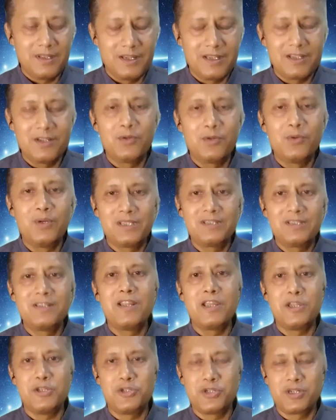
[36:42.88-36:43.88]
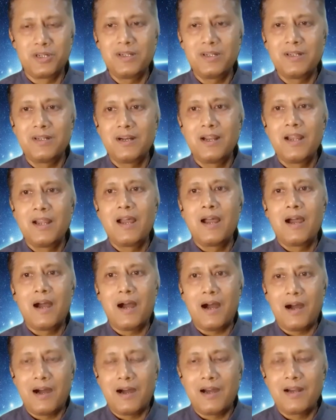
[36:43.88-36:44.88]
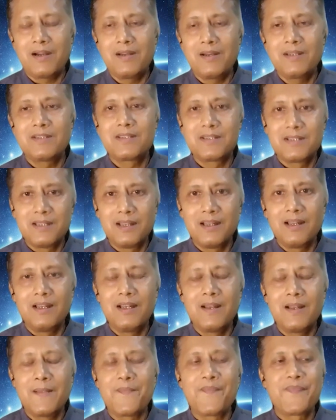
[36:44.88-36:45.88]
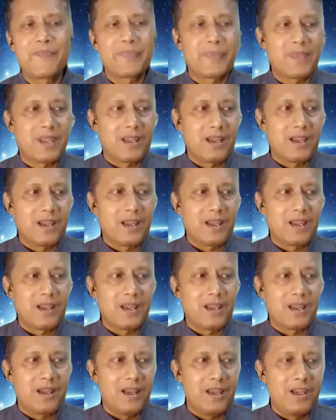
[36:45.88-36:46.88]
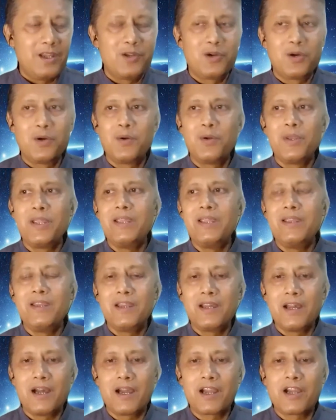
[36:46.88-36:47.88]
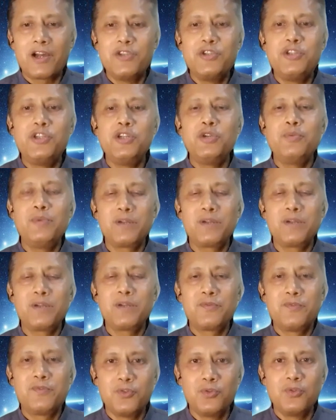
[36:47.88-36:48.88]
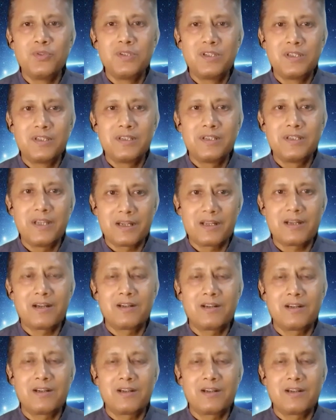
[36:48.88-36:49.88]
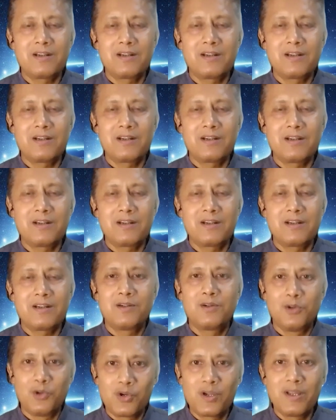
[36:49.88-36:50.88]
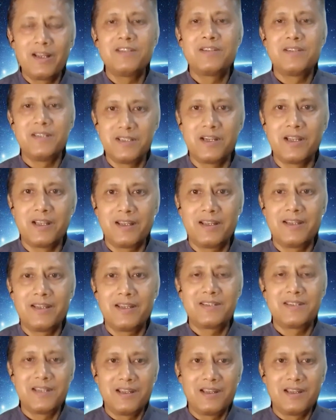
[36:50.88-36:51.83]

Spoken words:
with nature are still, you know, consuming foods that are local and seasonal, still